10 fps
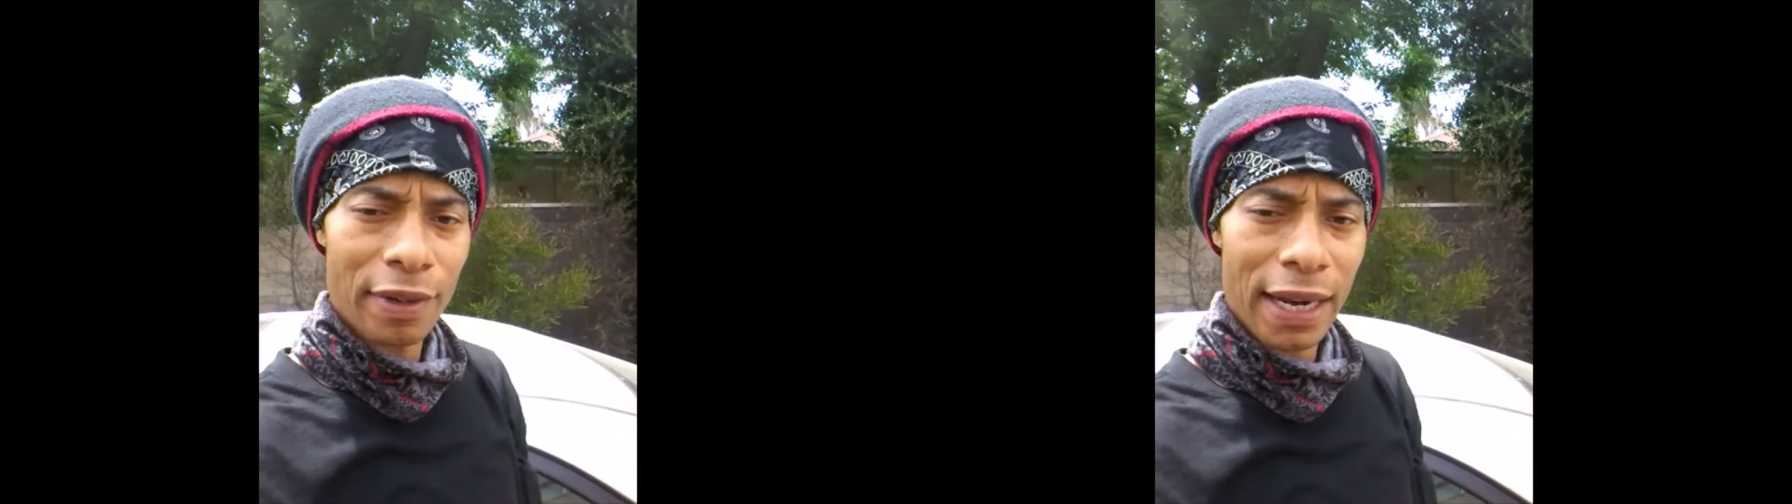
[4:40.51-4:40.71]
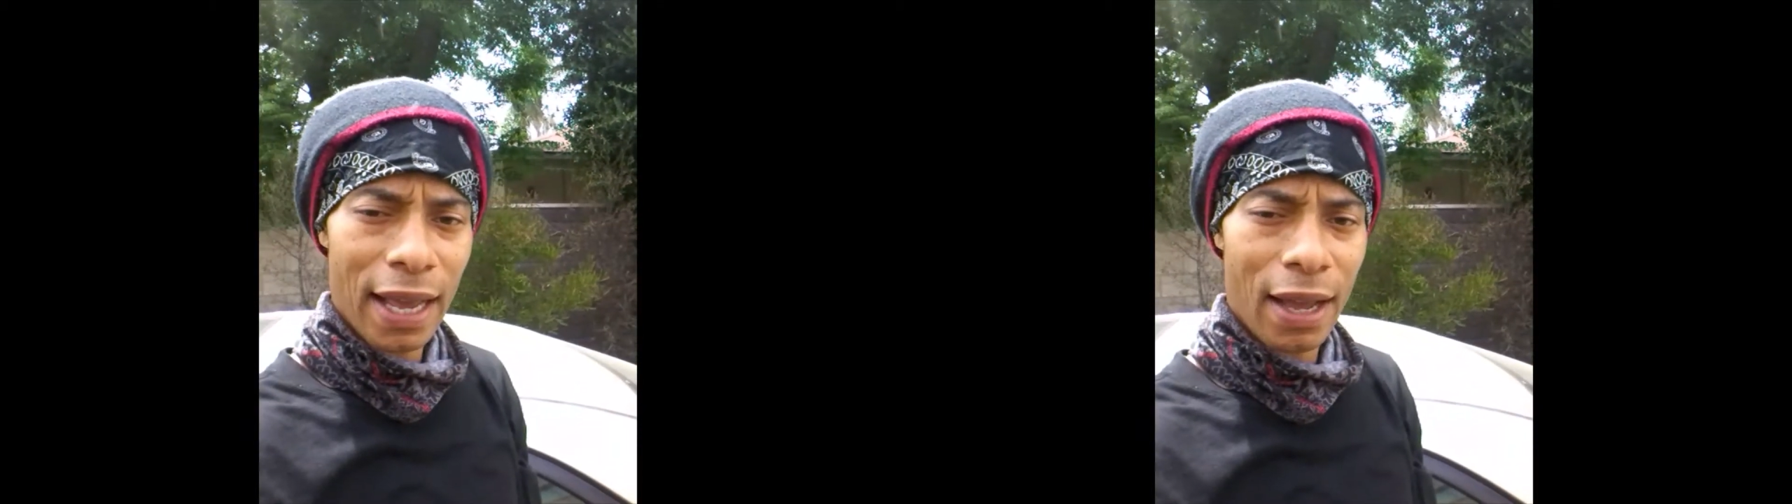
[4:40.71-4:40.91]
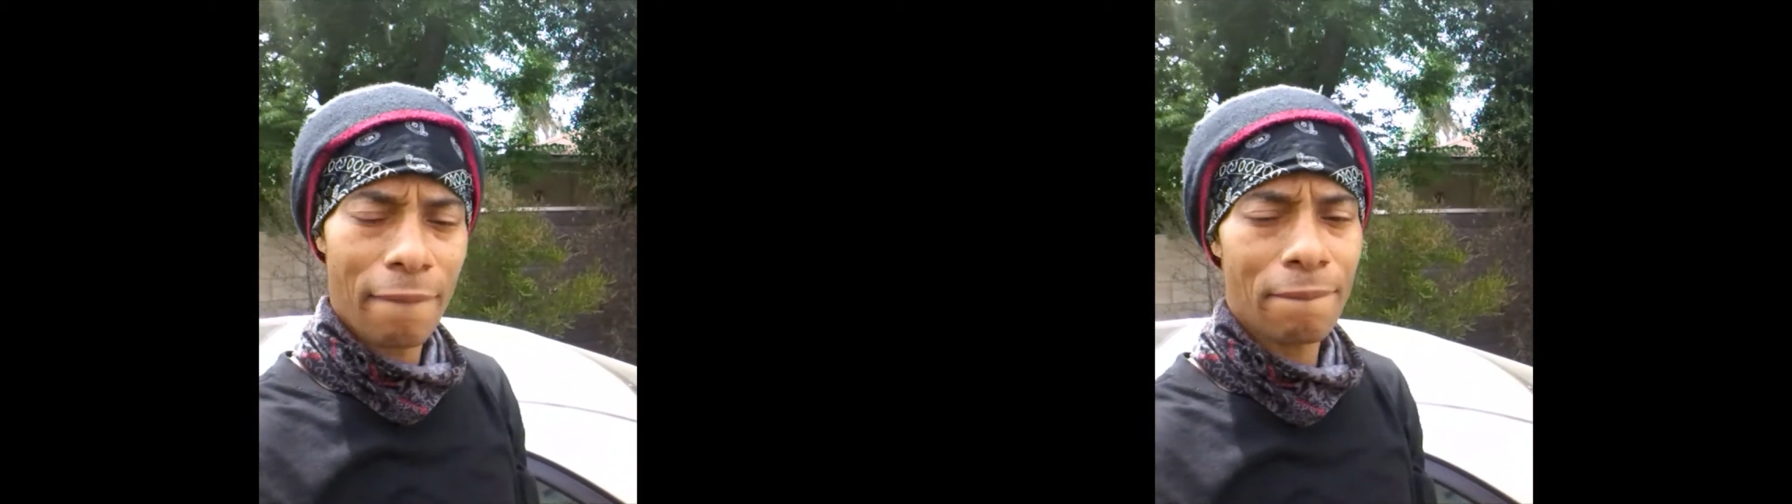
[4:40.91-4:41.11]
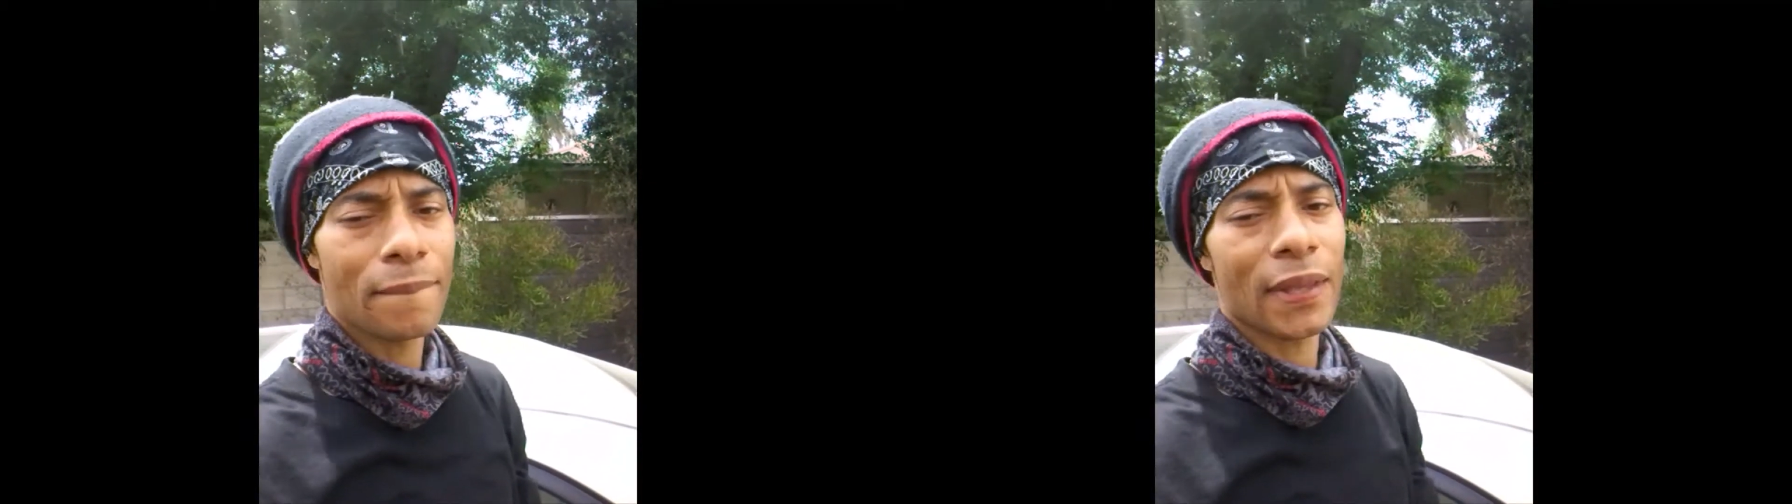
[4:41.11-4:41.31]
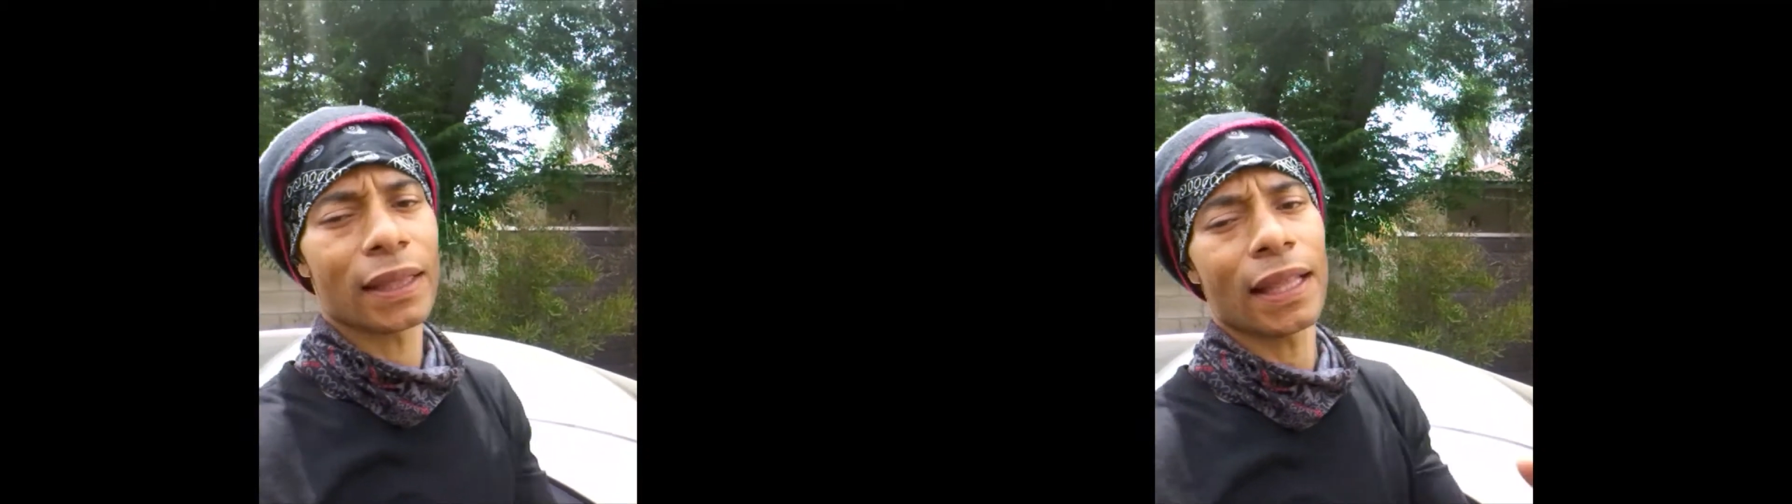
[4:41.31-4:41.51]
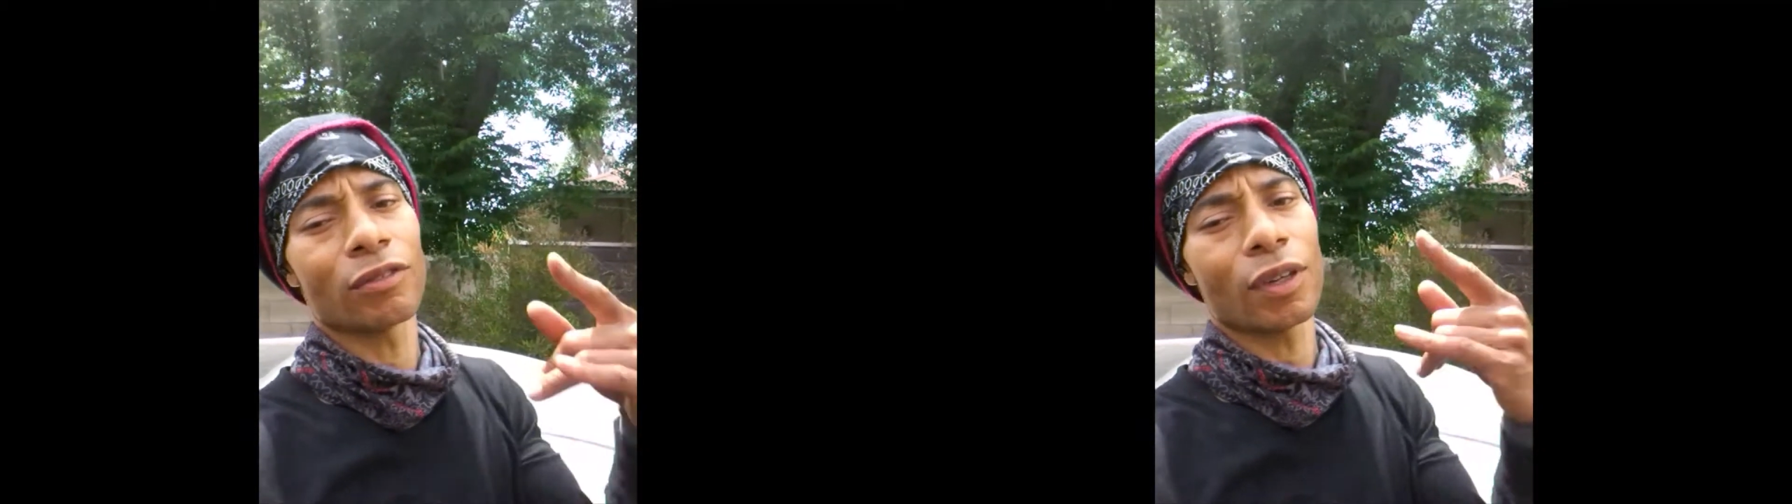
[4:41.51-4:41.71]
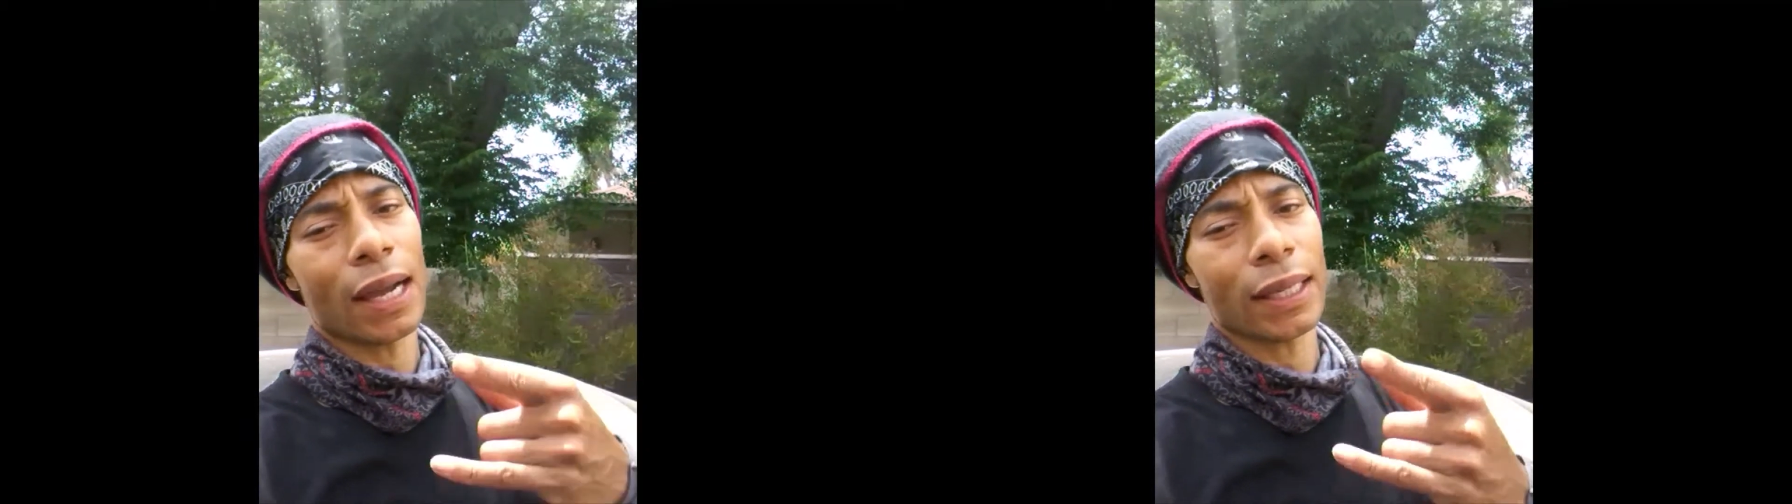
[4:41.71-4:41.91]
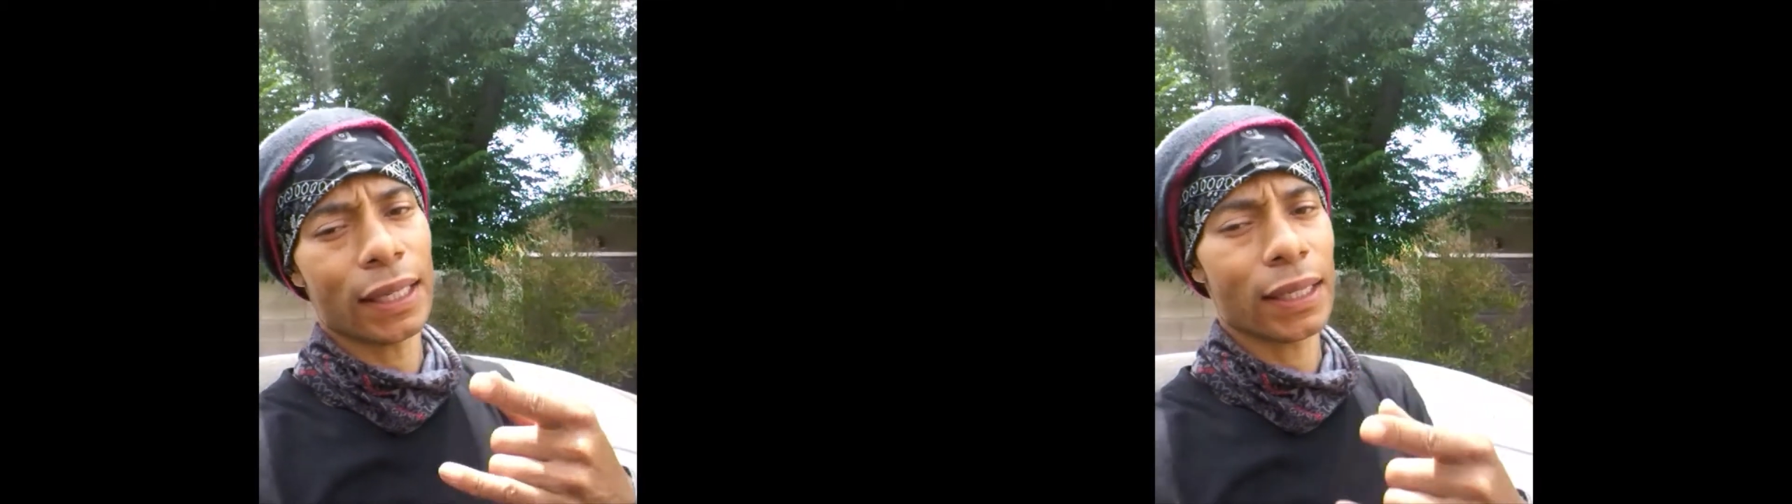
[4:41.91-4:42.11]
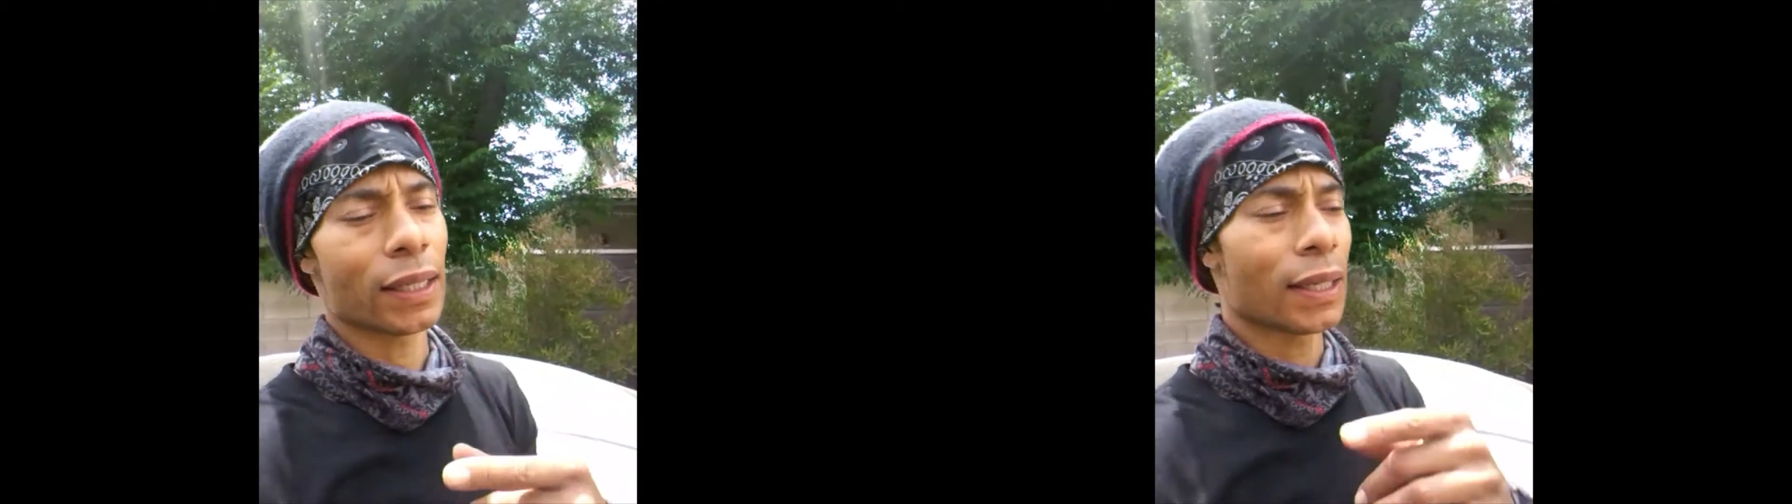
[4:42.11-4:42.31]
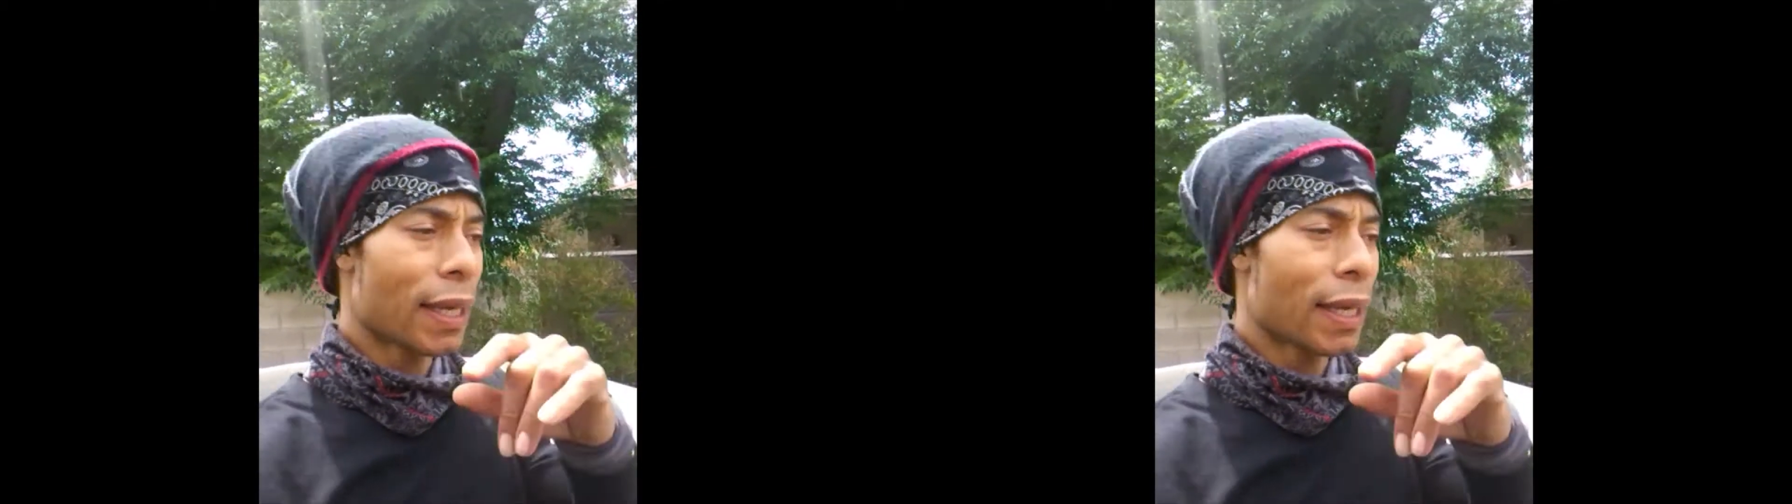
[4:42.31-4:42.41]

right now, get that rocking,